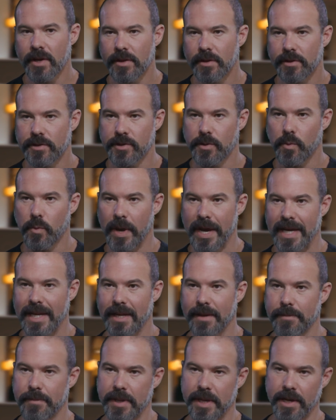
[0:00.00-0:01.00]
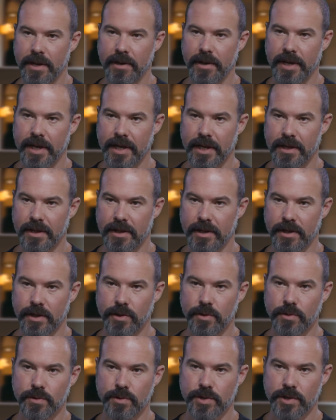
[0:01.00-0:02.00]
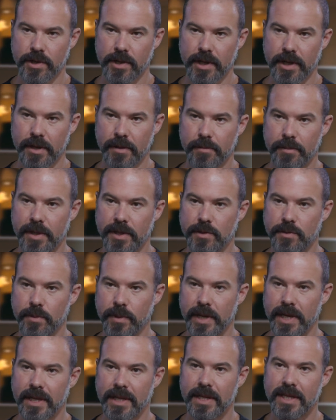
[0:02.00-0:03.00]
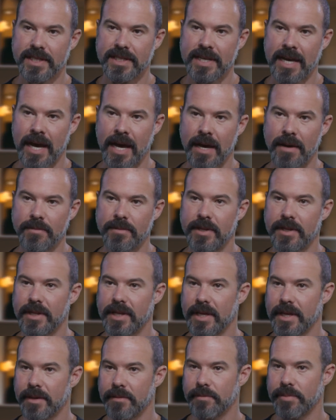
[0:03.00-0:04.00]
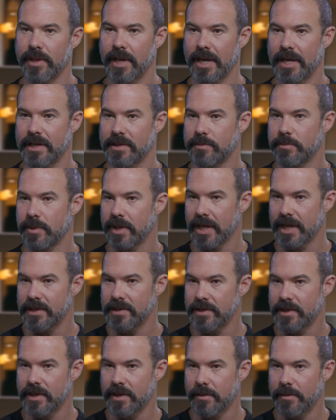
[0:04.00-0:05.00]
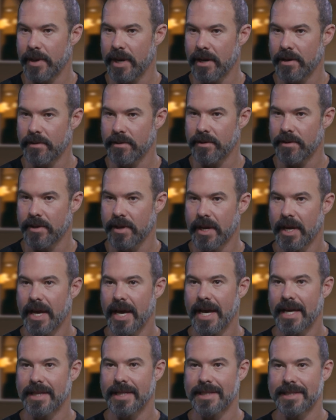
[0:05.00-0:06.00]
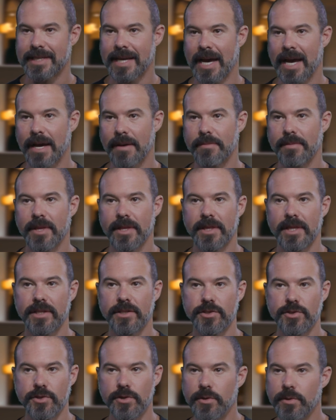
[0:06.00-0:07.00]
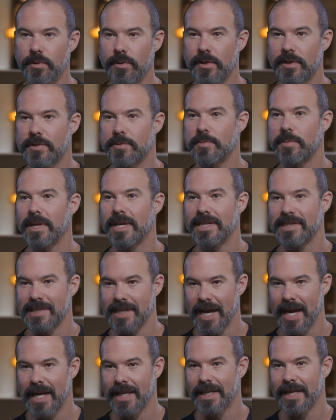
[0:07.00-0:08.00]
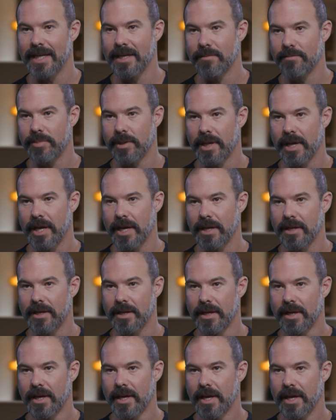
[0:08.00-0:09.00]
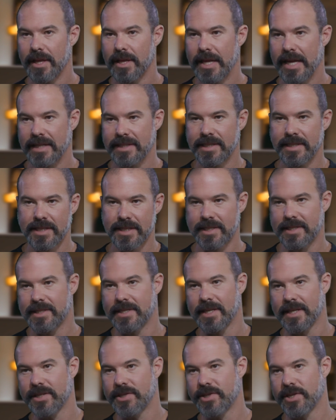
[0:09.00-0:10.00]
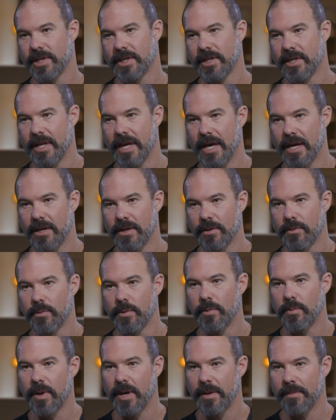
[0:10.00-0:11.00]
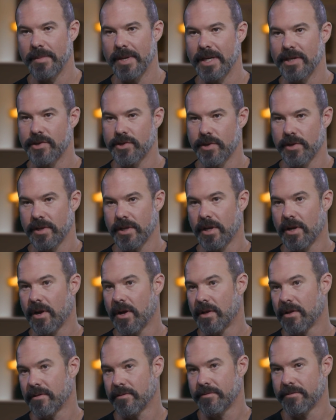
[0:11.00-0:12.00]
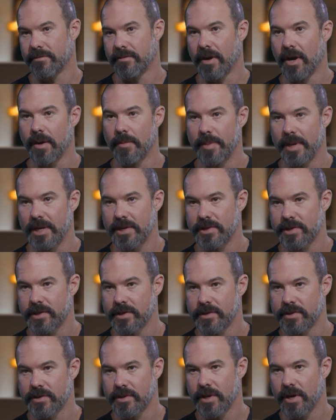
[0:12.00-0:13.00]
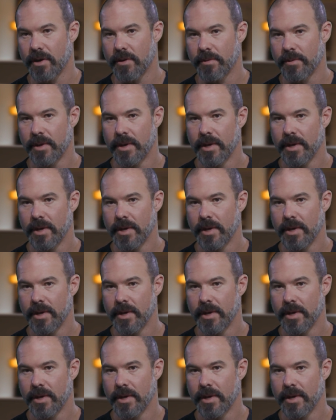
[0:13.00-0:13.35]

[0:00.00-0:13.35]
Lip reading: there's a waiting period usually between the time that the implant is placed in the mouth and the time that the tooth is placed on the implant. That's a distinction that we want to make sure that all of our patients know.